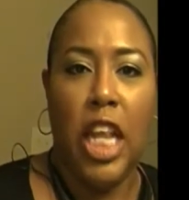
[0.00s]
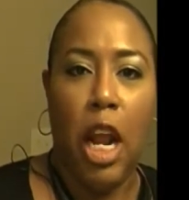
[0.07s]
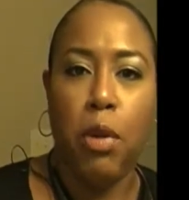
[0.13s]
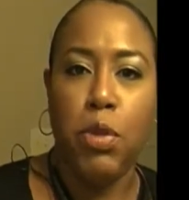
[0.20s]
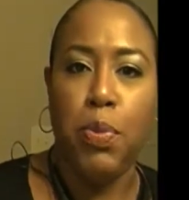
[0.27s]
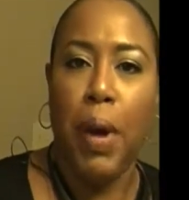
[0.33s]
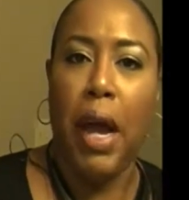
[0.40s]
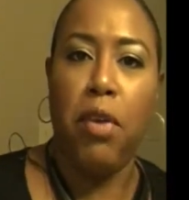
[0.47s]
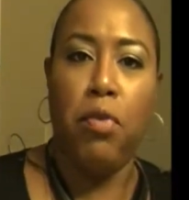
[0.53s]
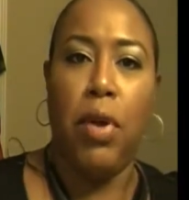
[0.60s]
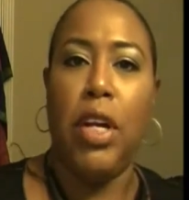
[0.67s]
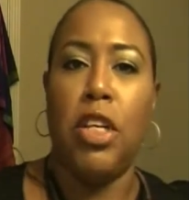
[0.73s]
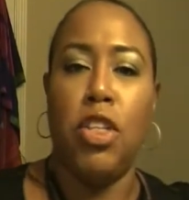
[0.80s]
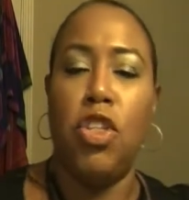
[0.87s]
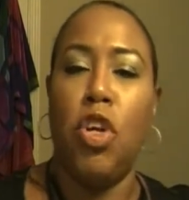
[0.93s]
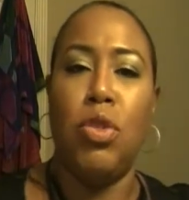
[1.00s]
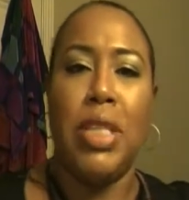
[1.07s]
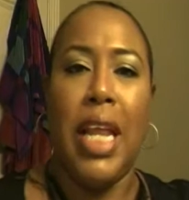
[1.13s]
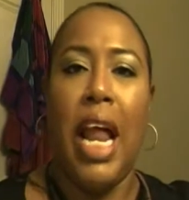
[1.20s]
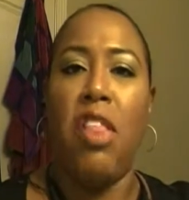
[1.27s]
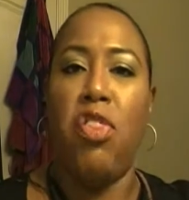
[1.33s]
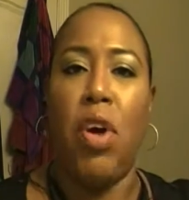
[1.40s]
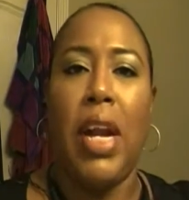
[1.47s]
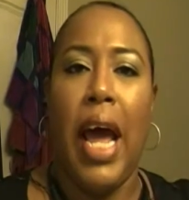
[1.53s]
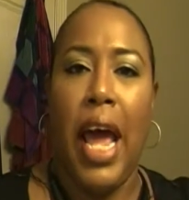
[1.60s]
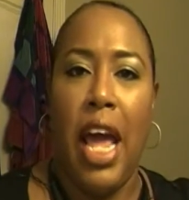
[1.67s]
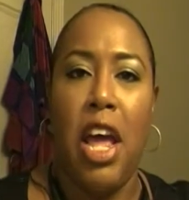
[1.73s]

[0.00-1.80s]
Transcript: that I was buying red undertones, that I thought I